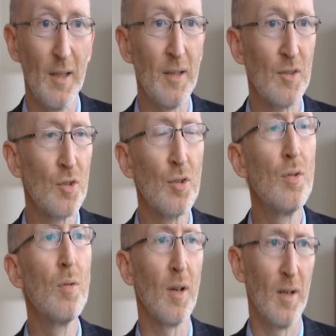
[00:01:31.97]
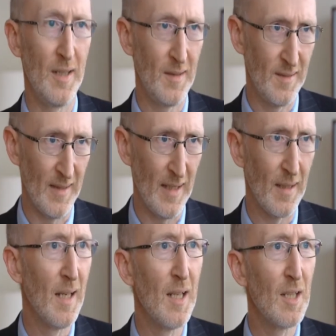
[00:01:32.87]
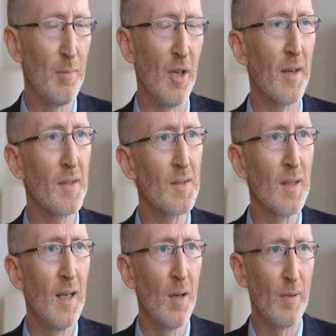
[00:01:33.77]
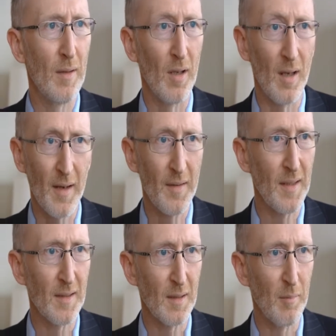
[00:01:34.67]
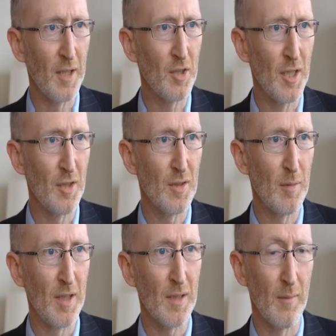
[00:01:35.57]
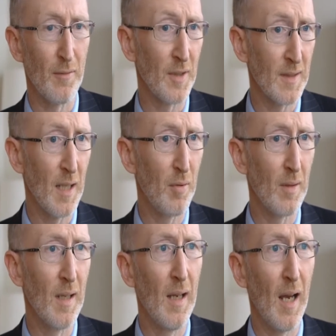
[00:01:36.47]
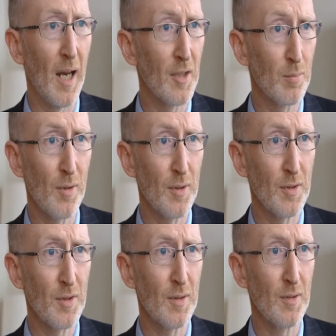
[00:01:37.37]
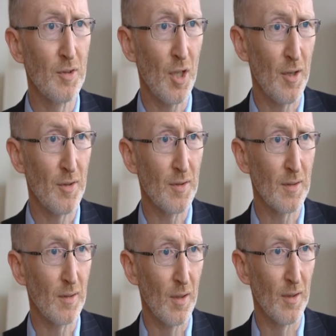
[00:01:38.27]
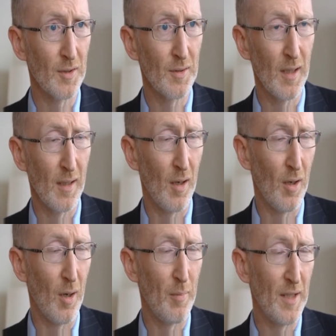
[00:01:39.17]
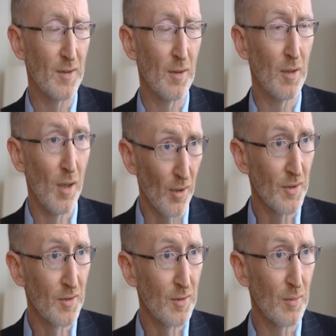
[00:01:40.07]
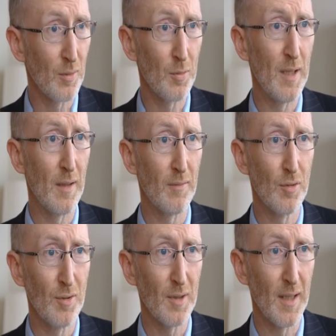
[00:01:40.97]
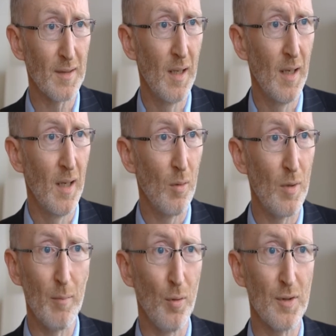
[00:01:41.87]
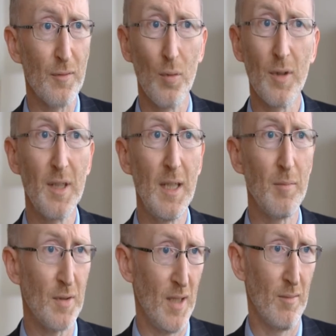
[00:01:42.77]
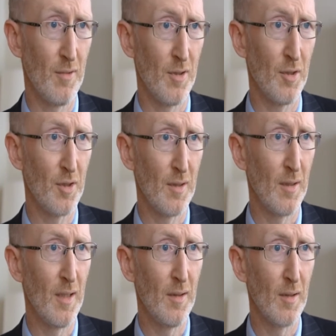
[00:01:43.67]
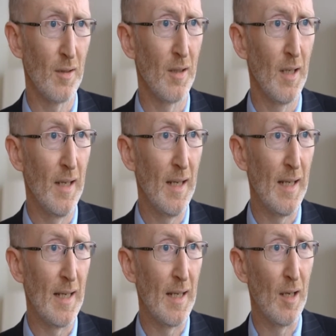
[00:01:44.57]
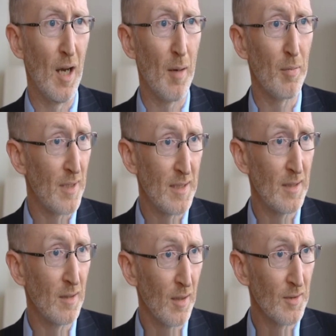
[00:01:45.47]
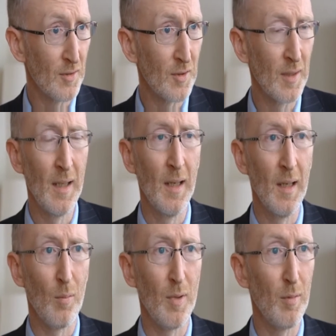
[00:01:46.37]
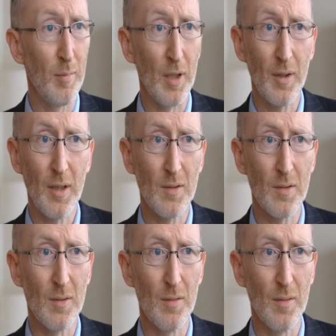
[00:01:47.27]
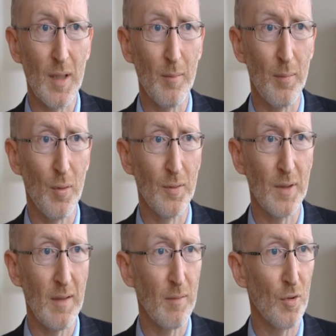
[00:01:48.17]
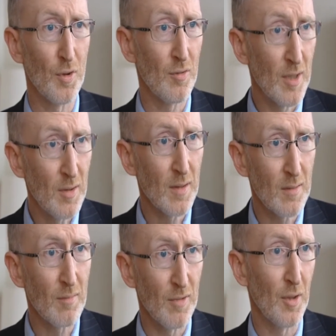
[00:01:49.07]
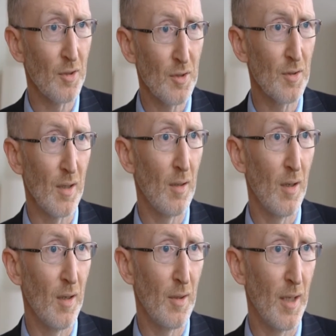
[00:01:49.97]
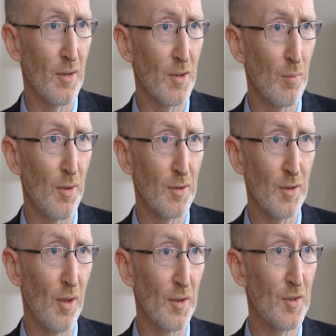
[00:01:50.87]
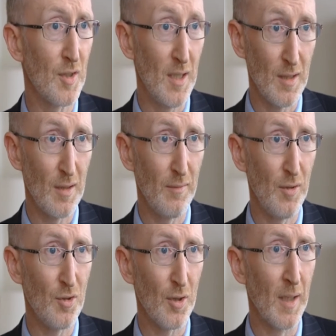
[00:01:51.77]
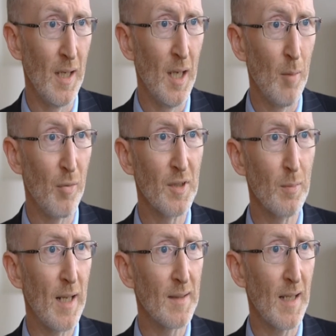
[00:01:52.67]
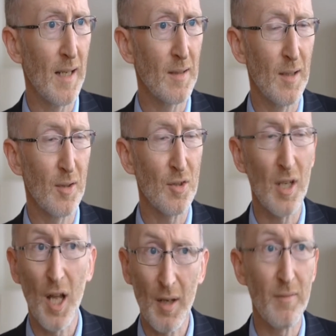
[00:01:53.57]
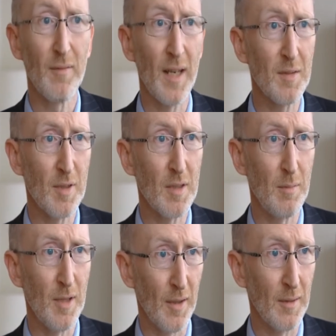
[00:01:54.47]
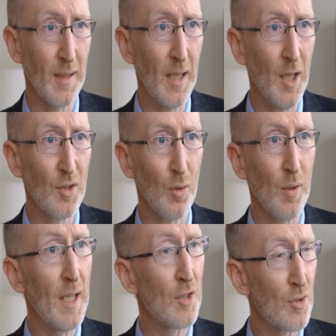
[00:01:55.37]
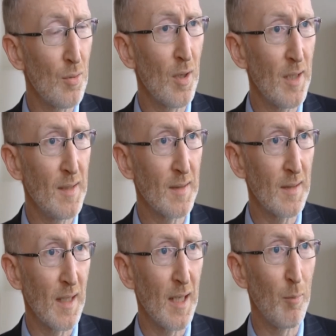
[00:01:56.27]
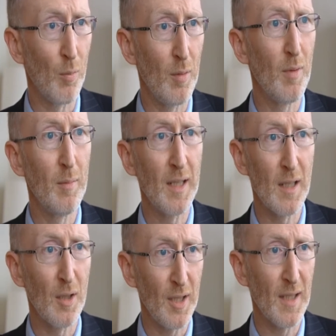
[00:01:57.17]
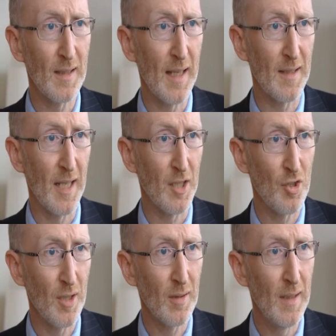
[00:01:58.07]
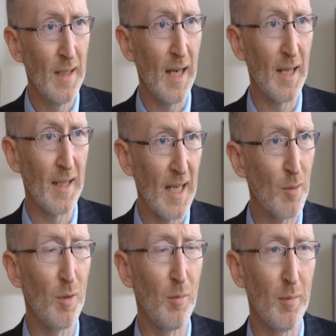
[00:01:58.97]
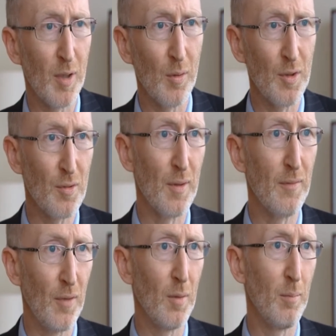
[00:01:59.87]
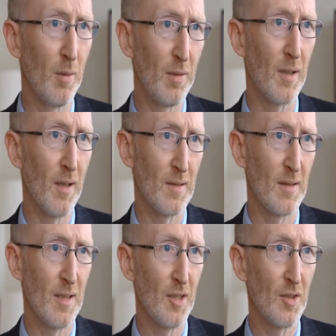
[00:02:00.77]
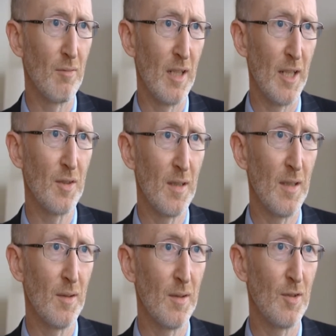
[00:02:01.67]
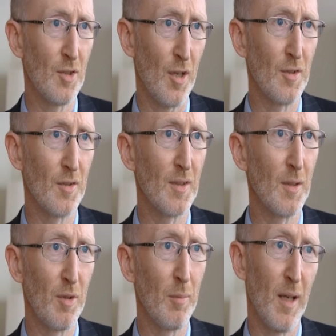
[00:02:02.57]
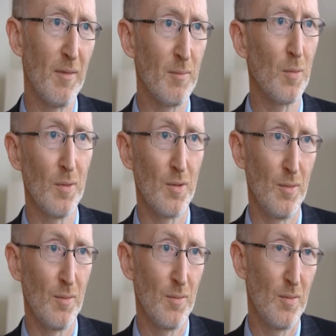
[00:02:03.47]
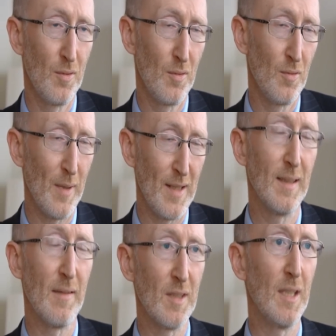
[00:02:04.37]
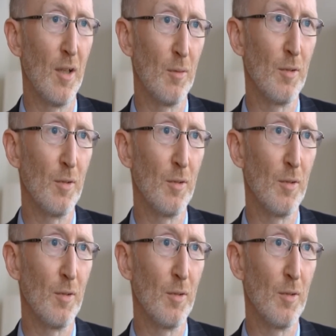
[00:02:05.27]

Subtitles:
It's too early to say. To be honest, we have a lot of things that might change in the meantime. For example, Irish Water's charges and costs are based on costs, which we have scrutinised. We imposed a 14% reduction in their operating costs. We will be looking to impose even more stringent reductions on Irish Water's costs into the future. But as well as that, there's a lot of investment to be done. So it's too early to say, but we will begin looking at that next year. And again, we will be going through a full public consultation in relation to the charges that would apply from 2017